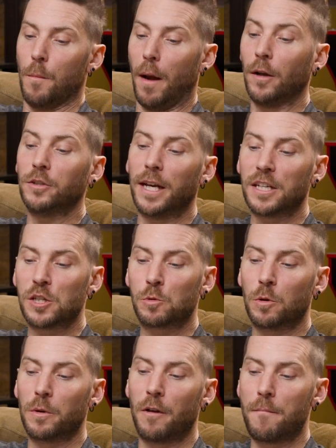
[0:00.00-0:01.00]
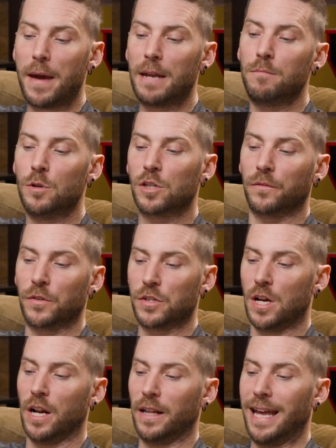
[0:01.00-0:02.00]
Michael Jackson is rumored to have made music for
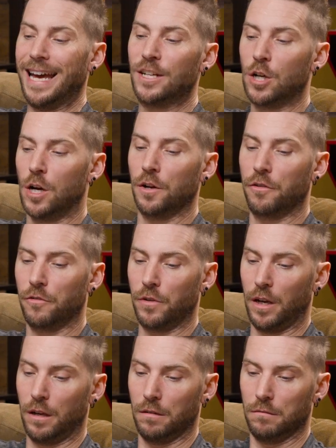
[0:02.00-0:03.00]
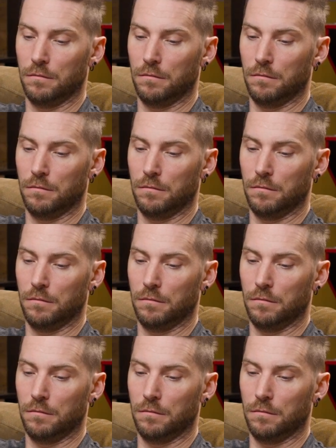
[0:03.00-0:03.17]
Sonic the Hedgehog 3.